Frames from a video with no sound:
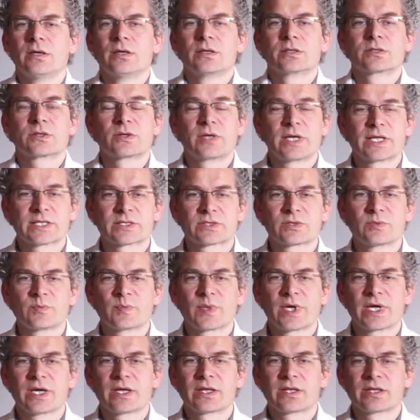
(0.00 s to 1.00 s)
So let's
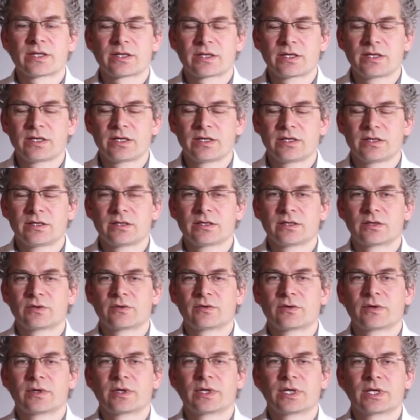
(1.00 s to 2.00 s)
compare the
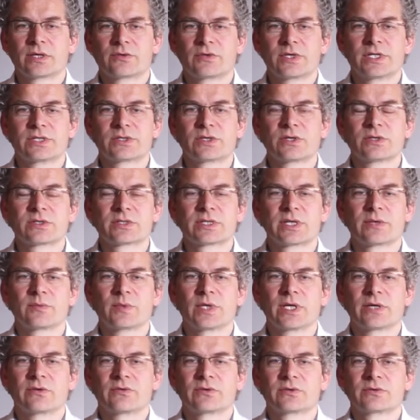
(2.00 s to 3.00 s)
results that we
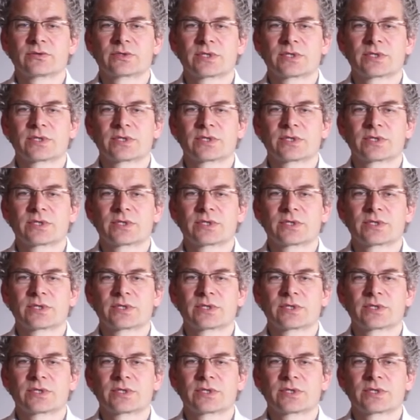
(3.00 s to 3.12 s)
have